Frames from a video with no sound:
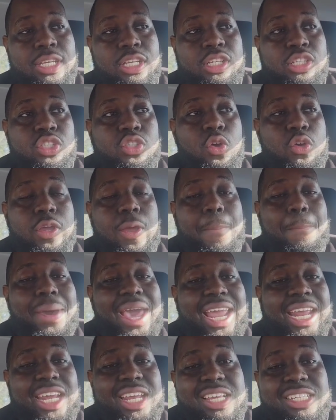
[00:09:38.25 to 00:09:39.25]
So you're
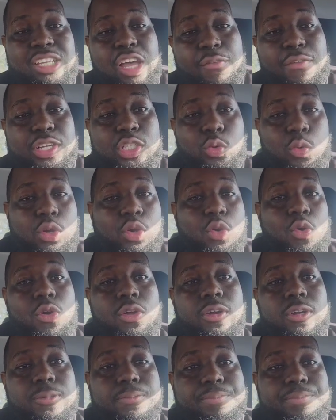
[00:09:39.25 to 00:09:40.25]
backing yourself into a
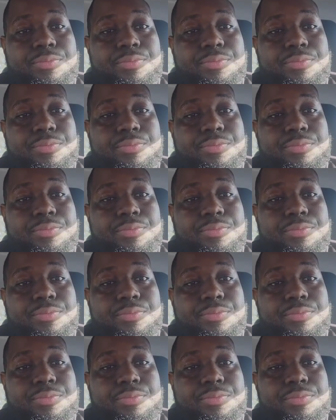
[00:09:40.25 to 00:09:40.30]
corner.